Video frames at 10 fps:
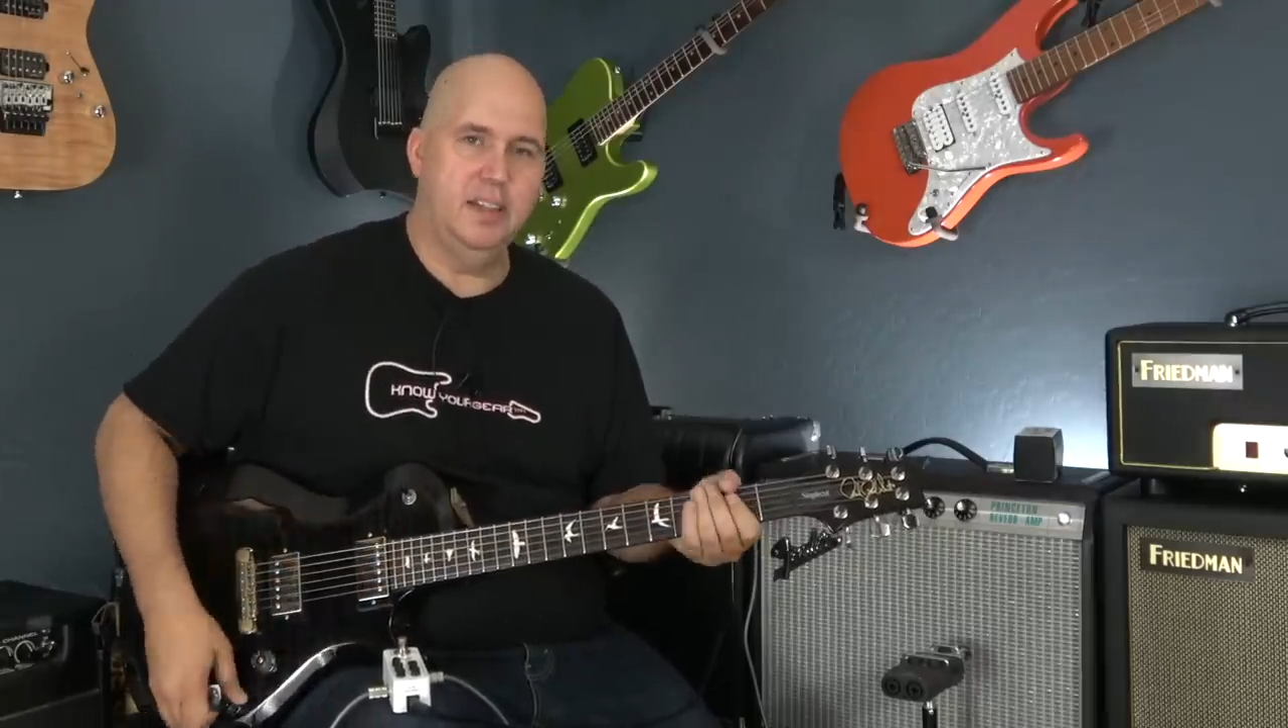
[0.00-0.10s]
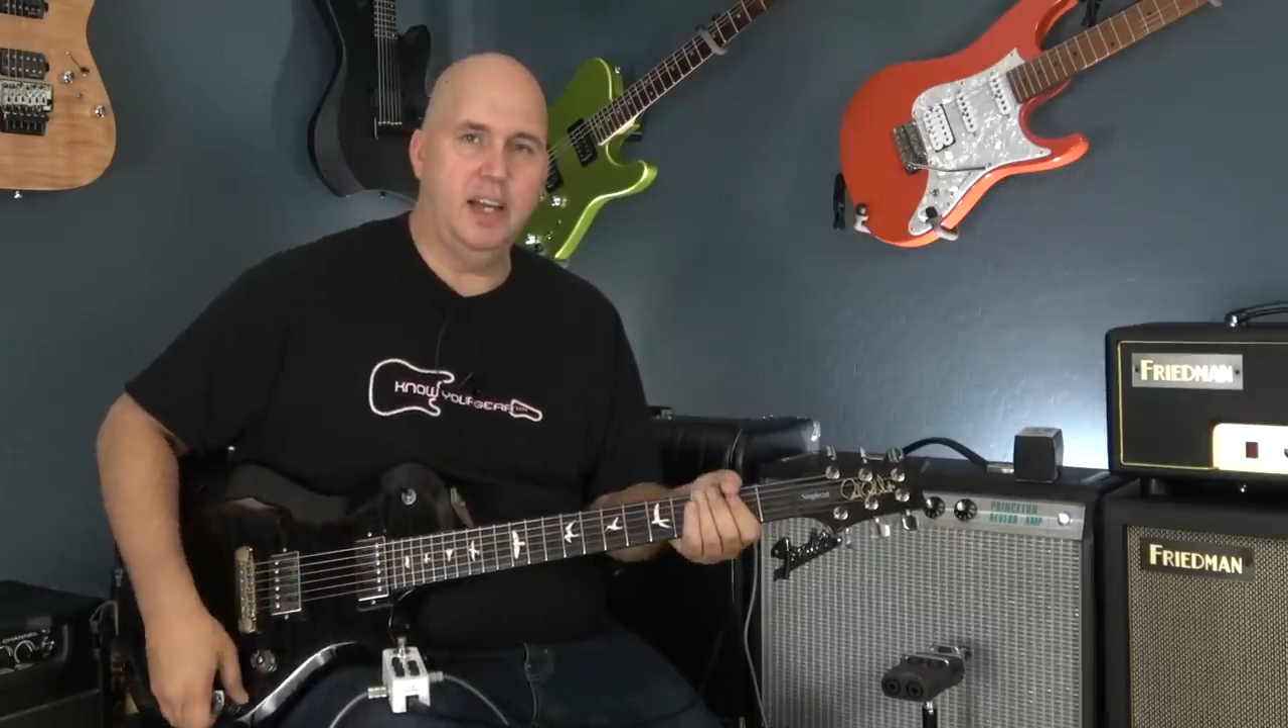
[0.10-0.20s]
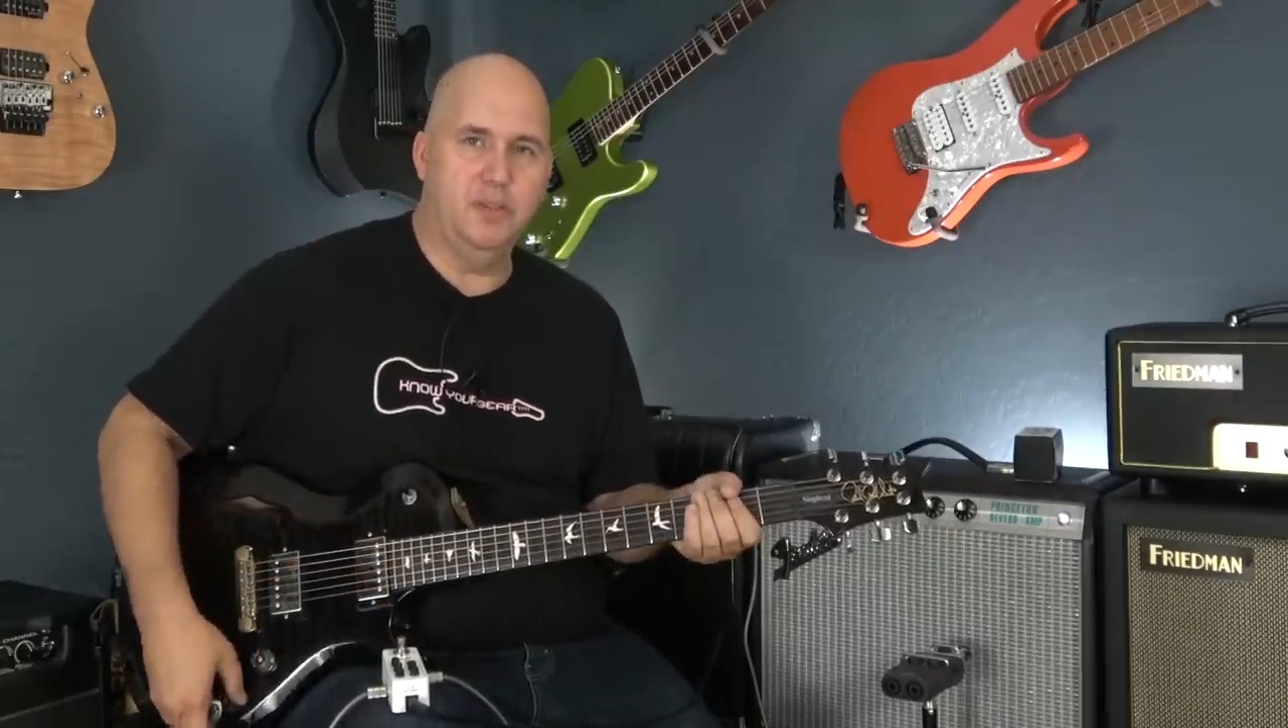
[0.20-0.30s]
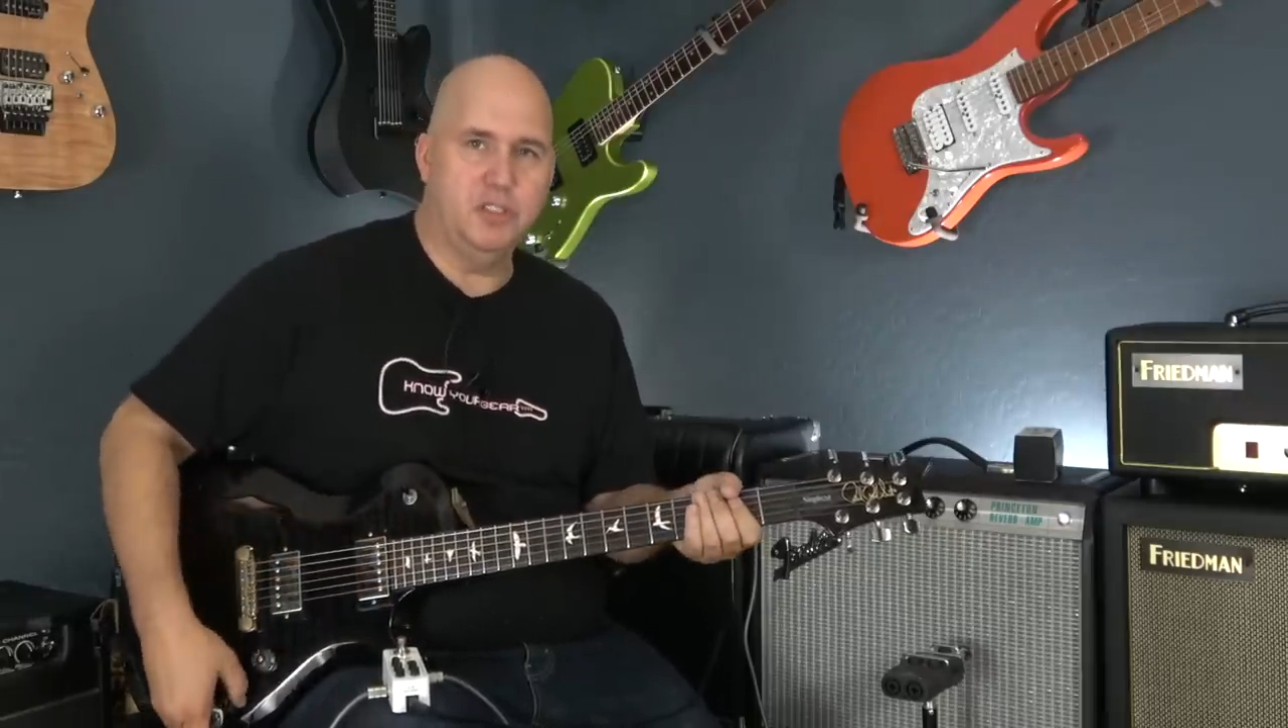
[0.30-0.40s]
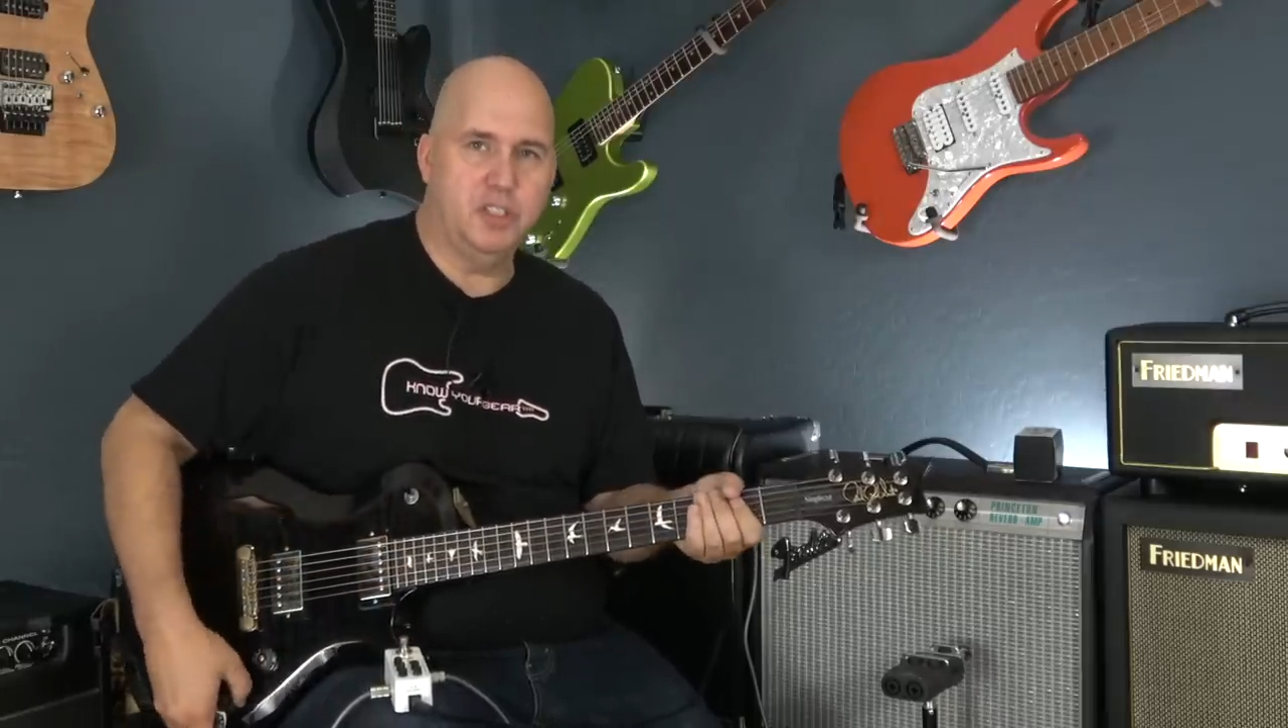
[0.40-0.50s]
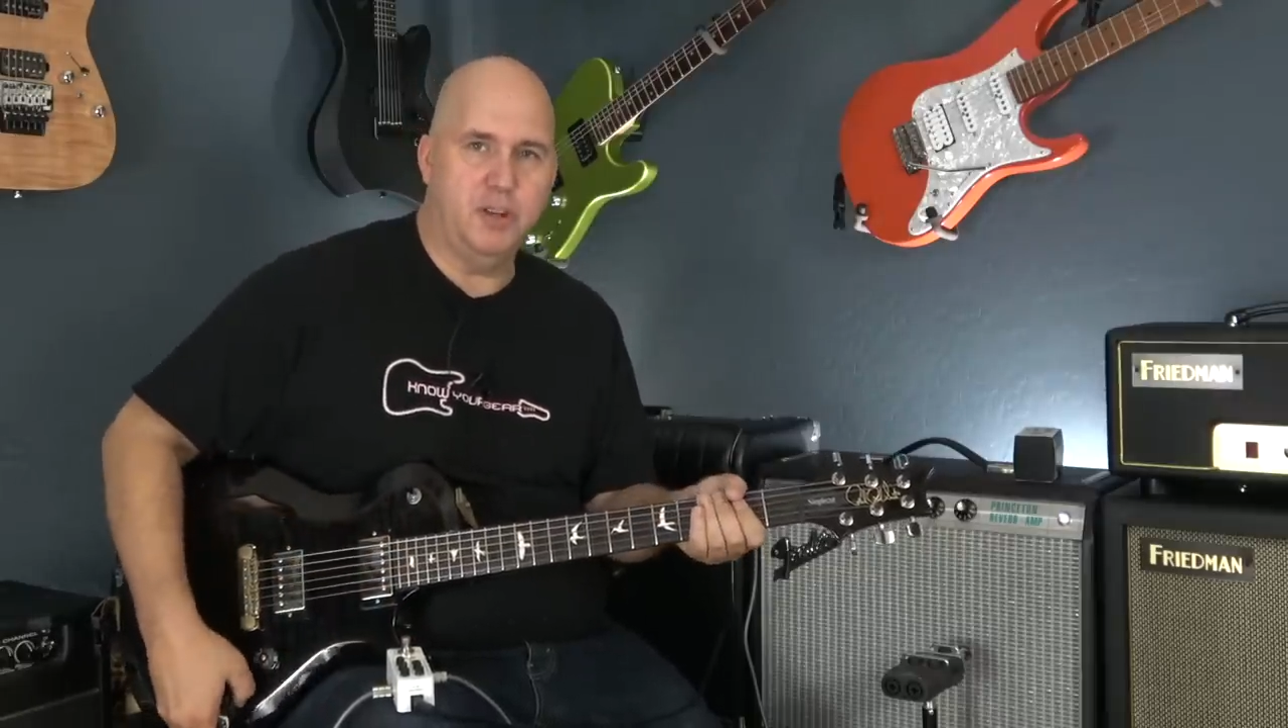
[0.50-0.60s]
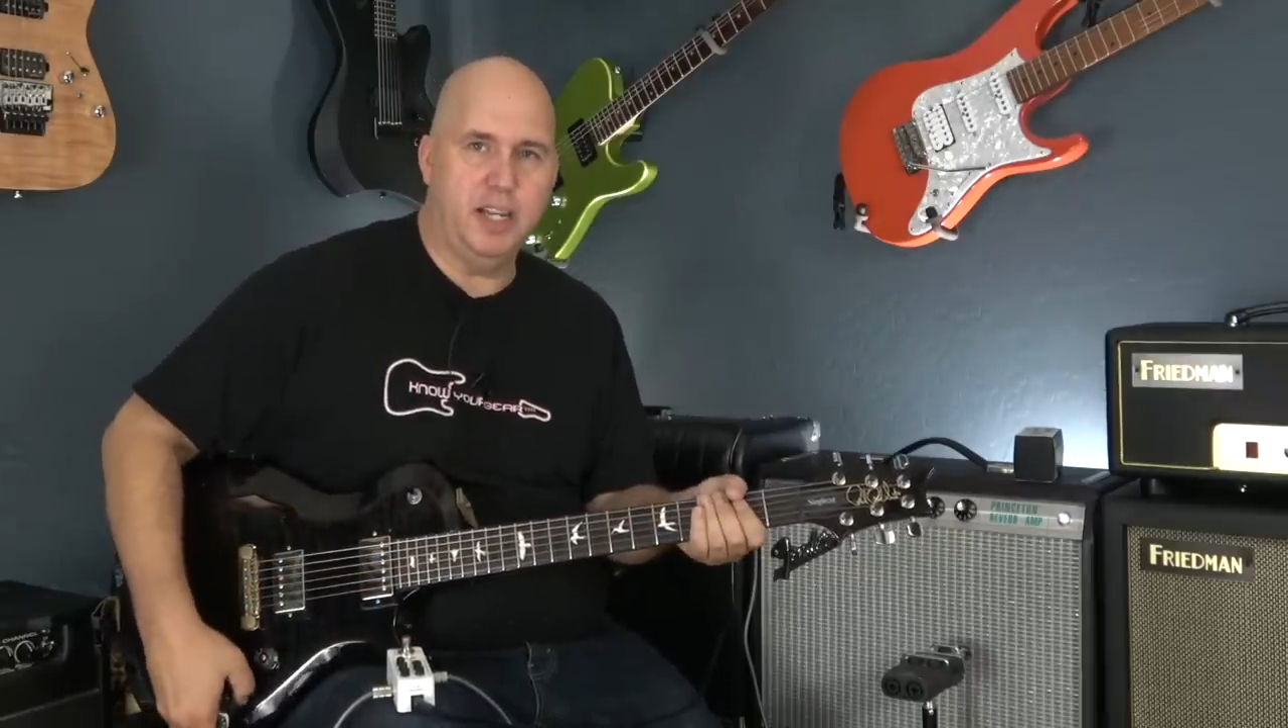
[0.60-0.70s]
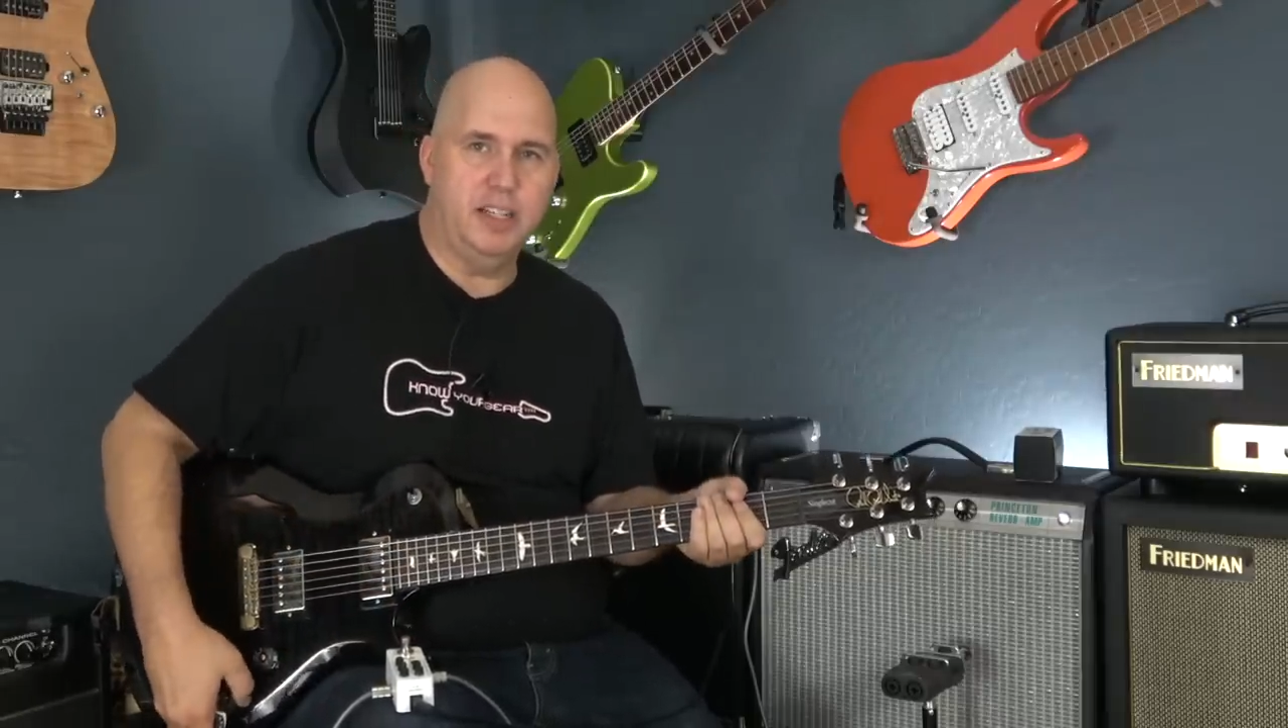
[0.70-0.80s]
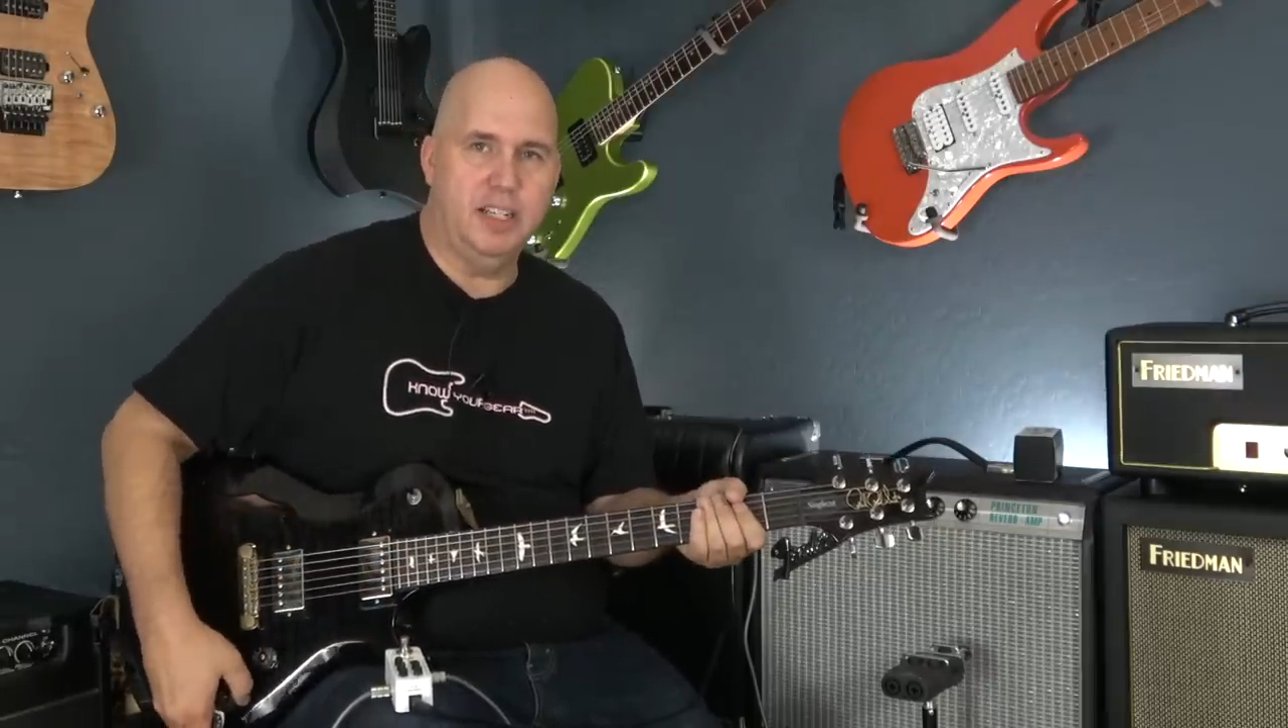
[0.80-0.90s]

I would just go ahead